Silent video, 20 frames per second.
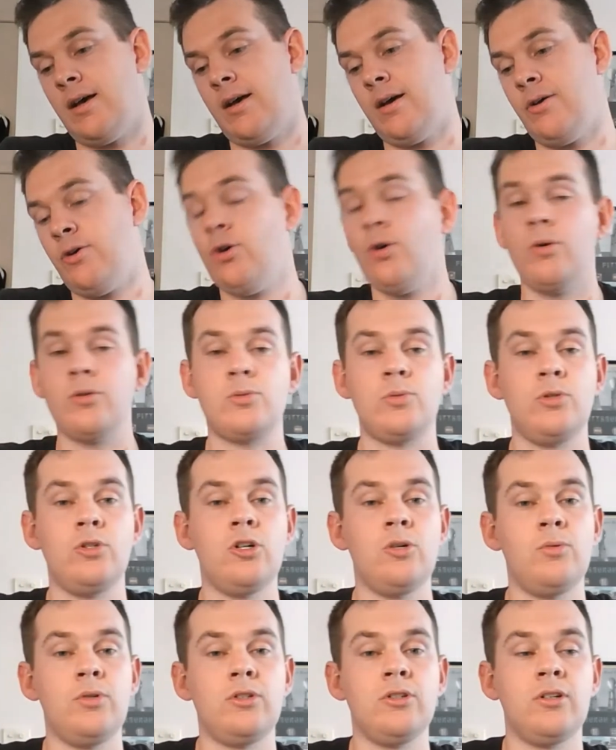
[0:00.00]
Who else we got?
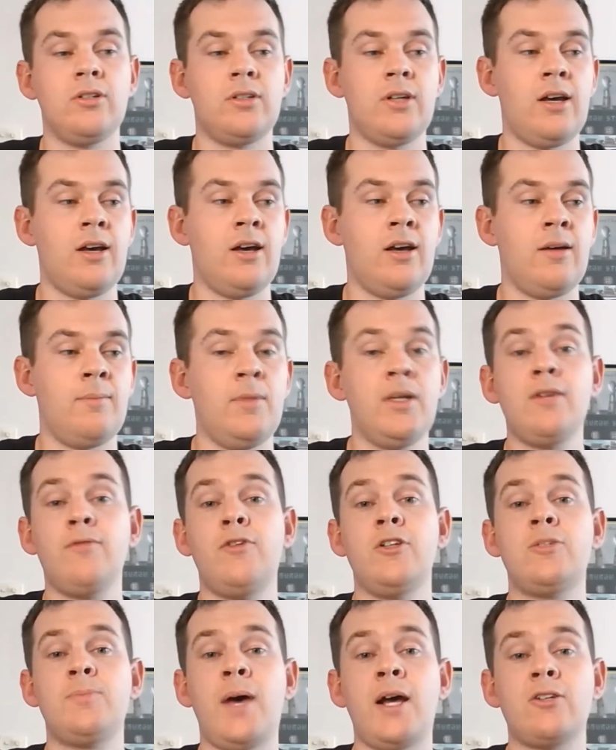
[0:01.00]
We got Minka
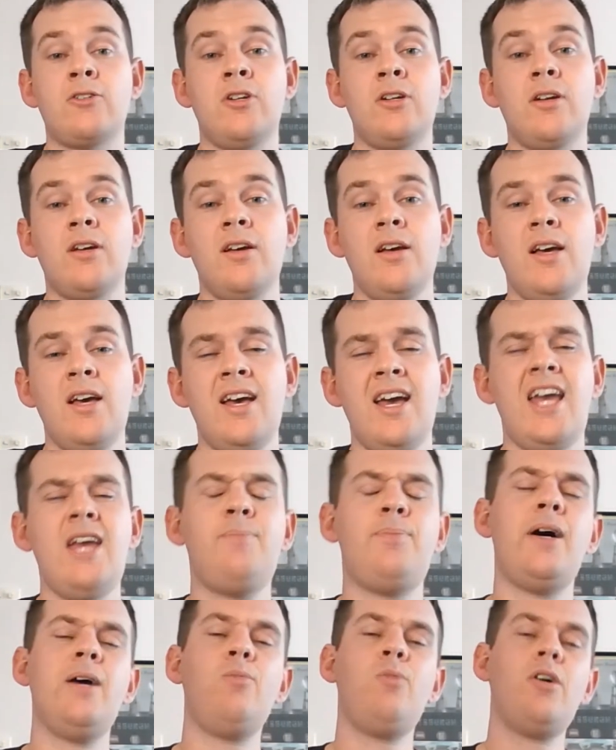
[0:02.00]
Fitzpatrick. He
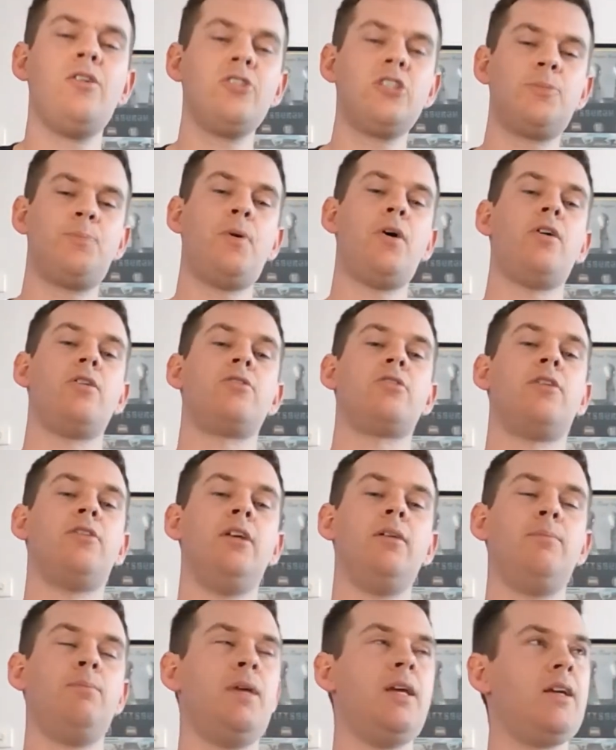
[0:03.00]
played well in spurts. I
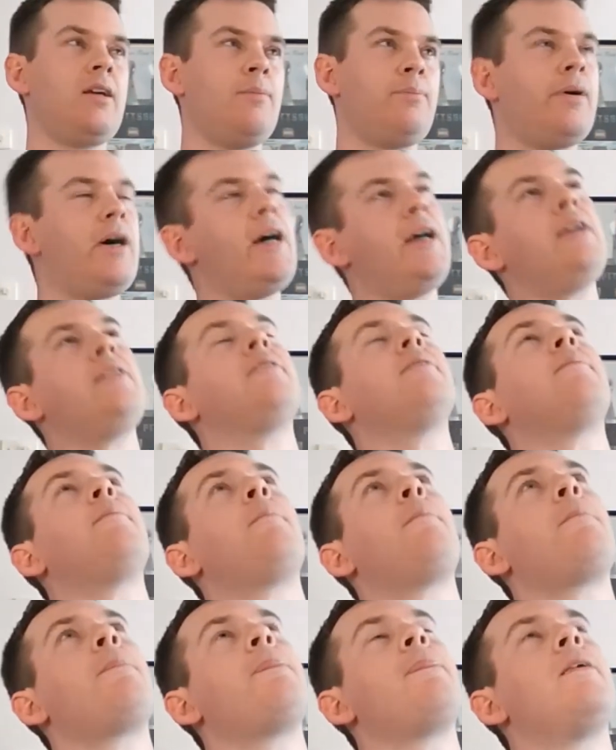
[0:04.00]
think Minka played.
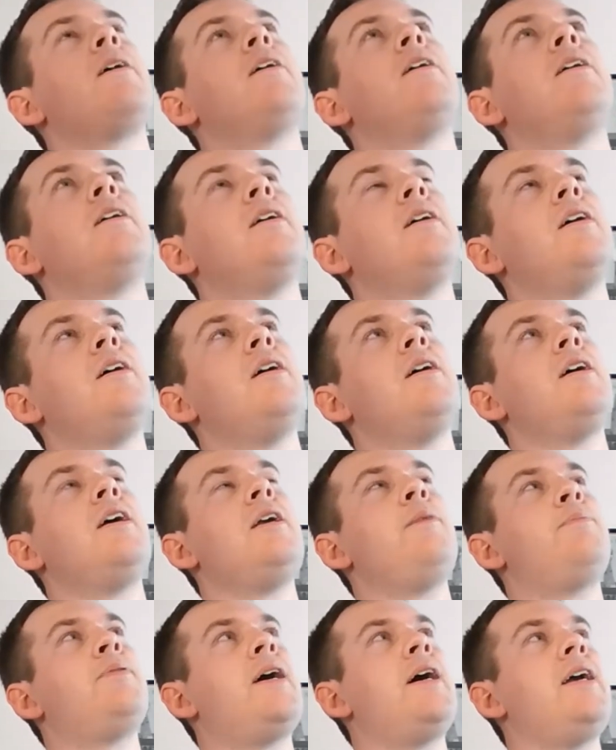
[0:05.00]
He
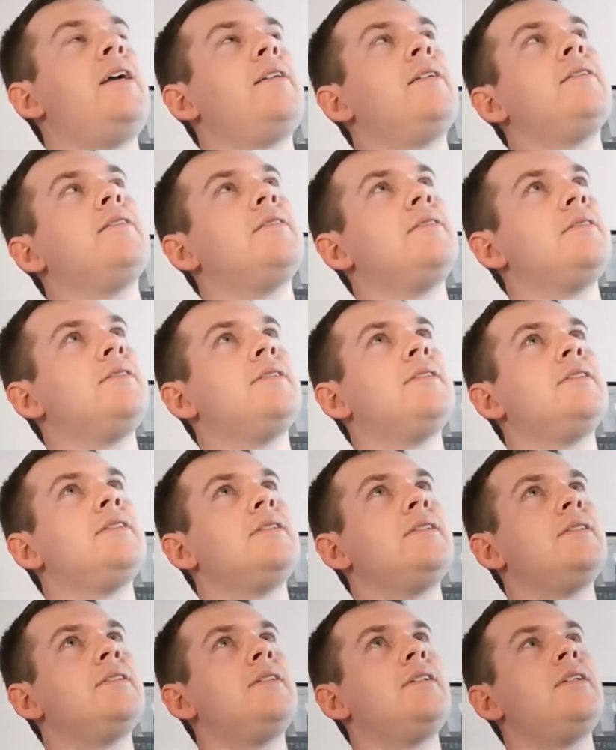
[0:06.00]
played.
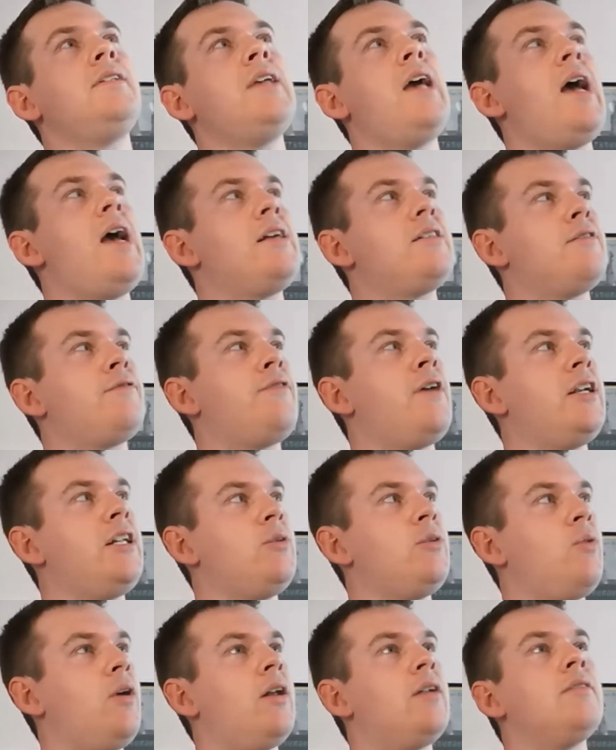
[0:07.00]
Yeah, it's a funny
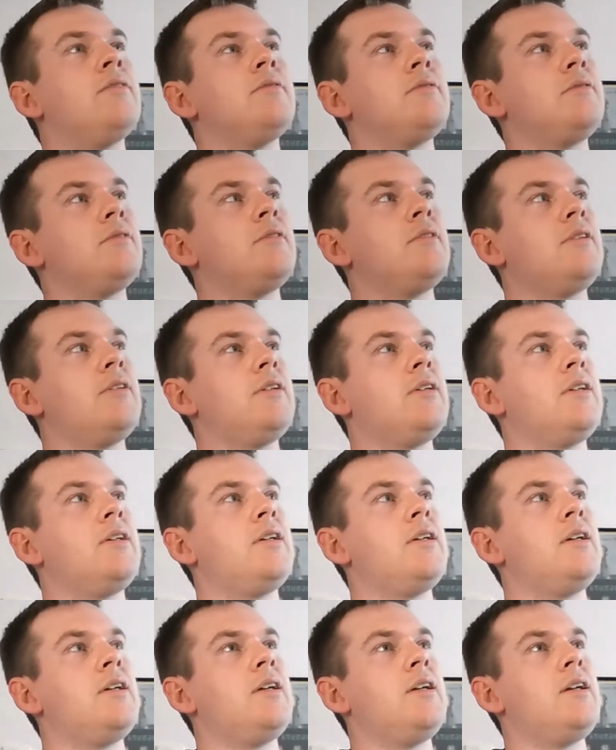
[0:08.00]
one.
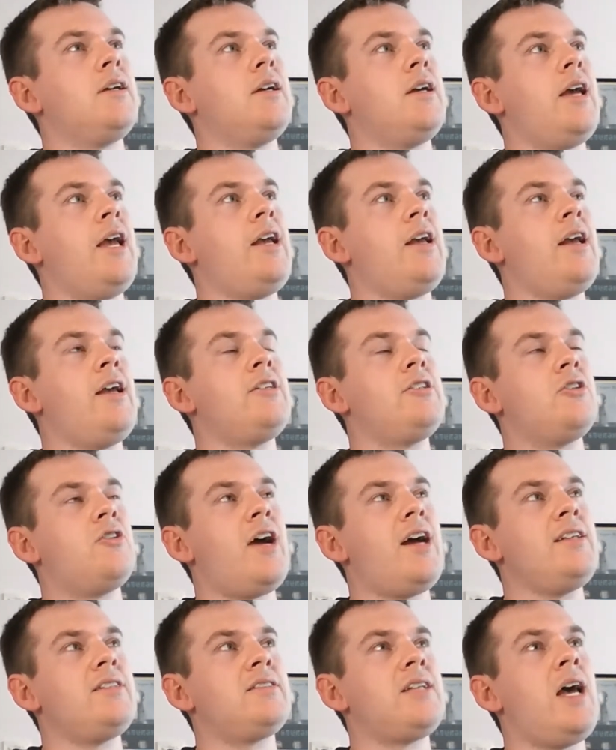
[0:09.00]
He's a
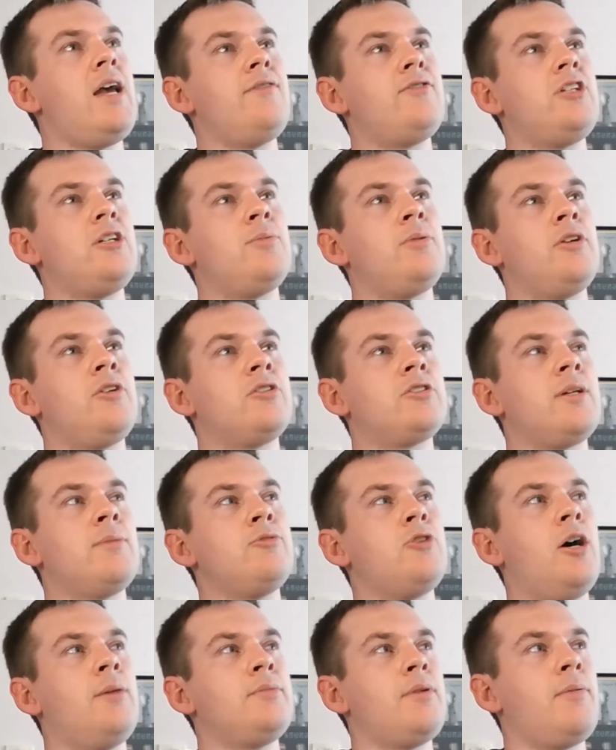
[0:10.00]
great safety, but there are
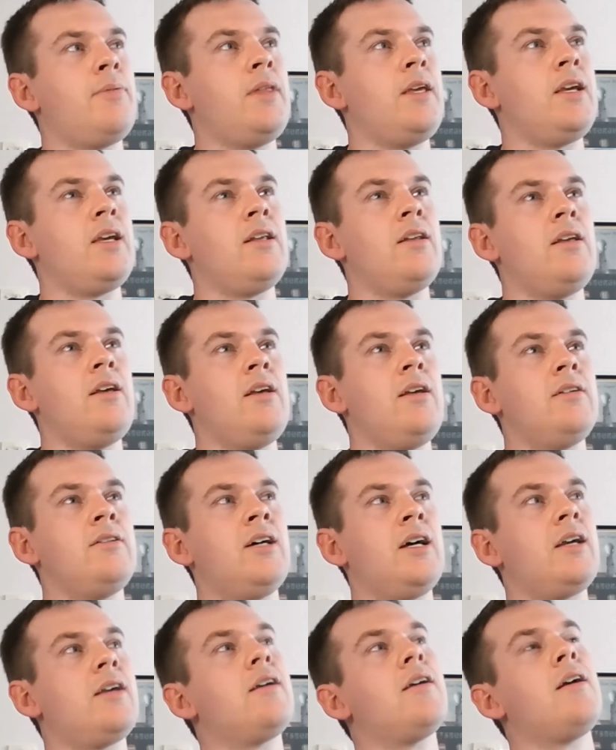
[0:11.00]
sometimes I'm thinking
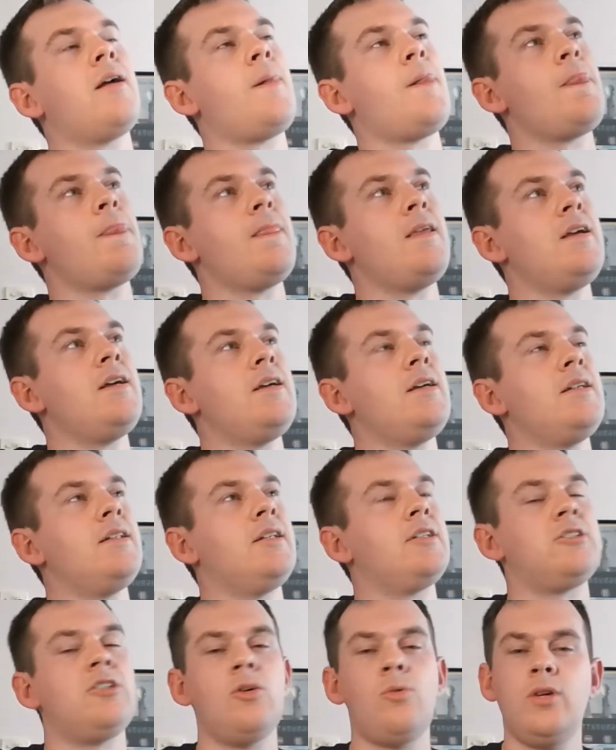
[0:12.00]
like,
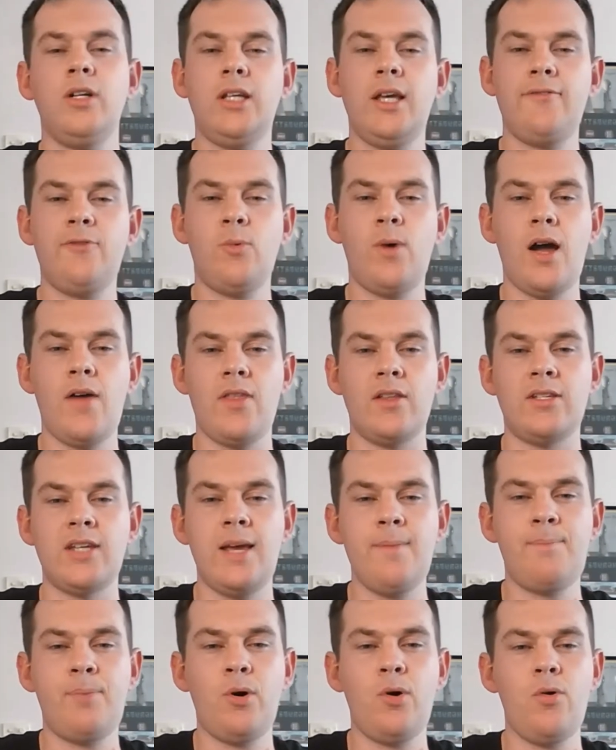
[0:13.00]
does he not want to give away the
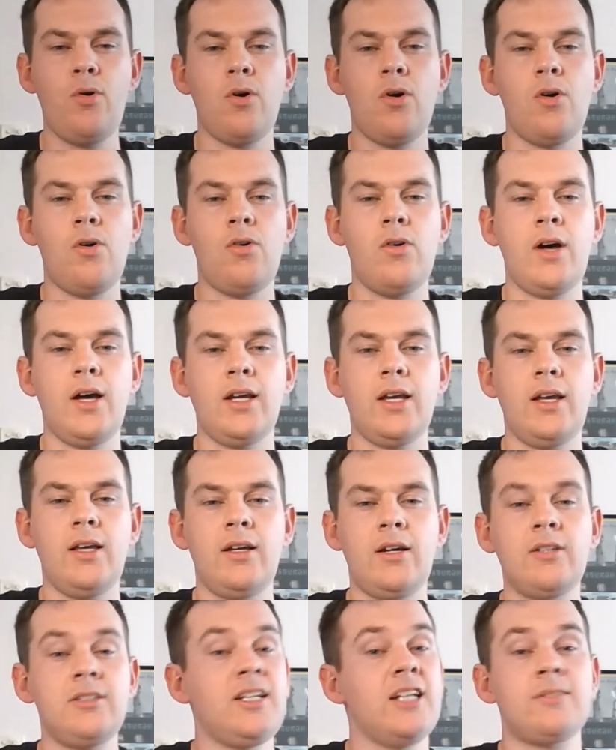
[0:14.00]
deep ball, or like
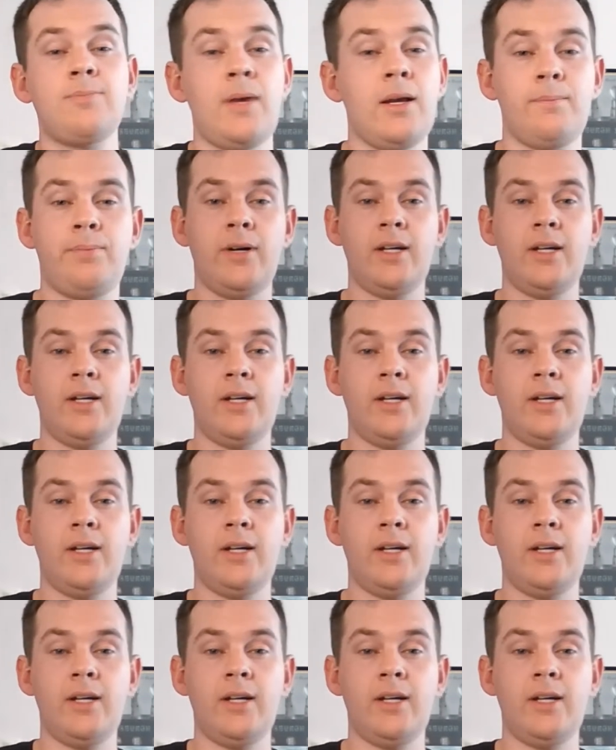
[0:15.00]
because he does make